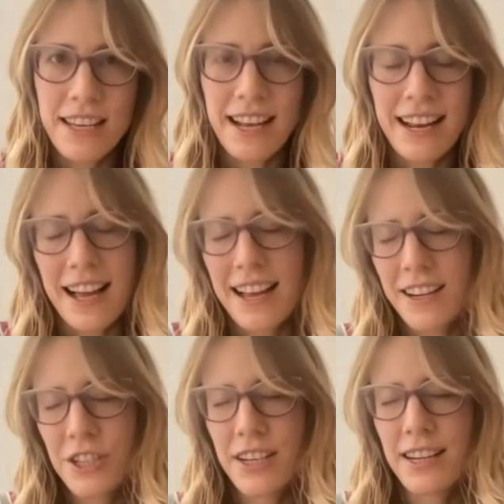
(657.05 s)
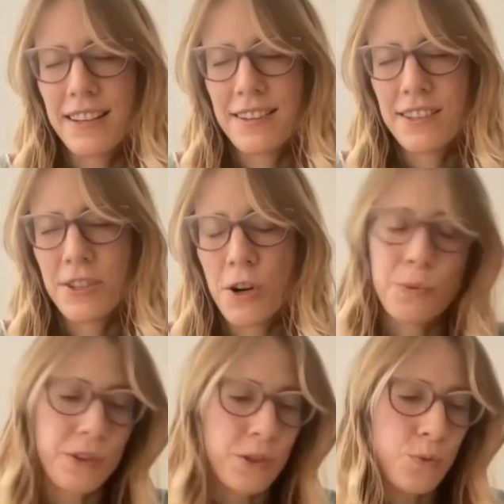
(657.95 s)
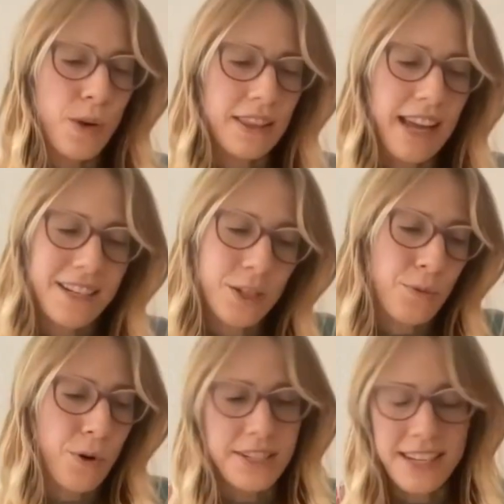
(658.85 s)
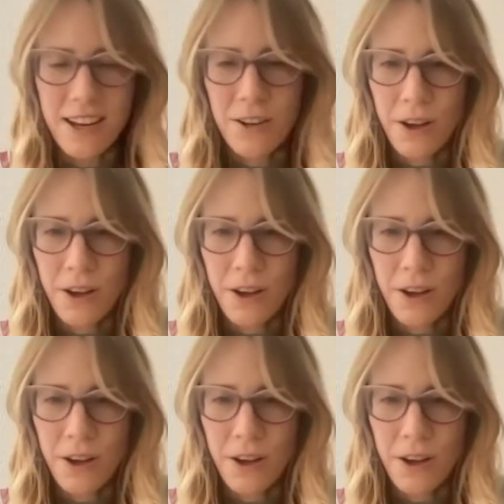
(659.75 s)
I actually started with this one. I just wrote it down.